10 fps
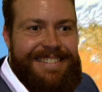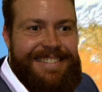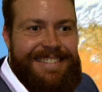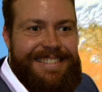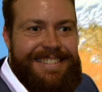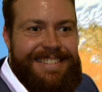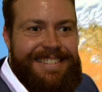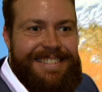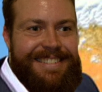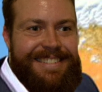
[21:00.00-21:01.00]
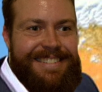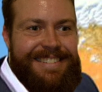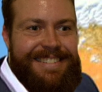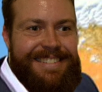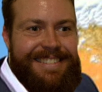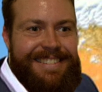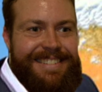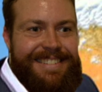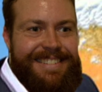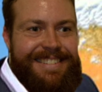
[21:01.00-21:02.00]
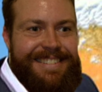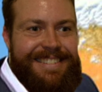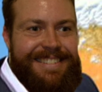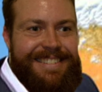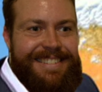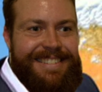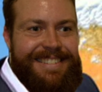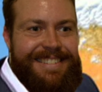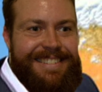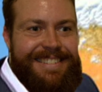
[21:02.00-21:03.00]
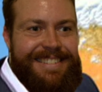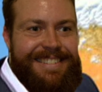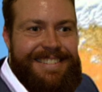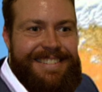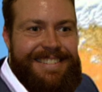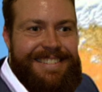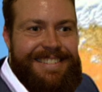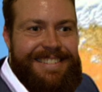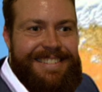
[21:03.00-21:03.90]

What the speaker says: This is a still picture; no speech is visible.